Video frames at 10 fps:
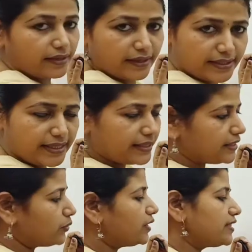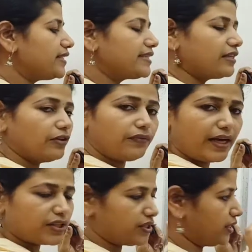isn't it? So this is our
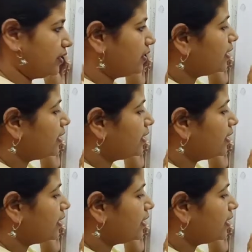fraction.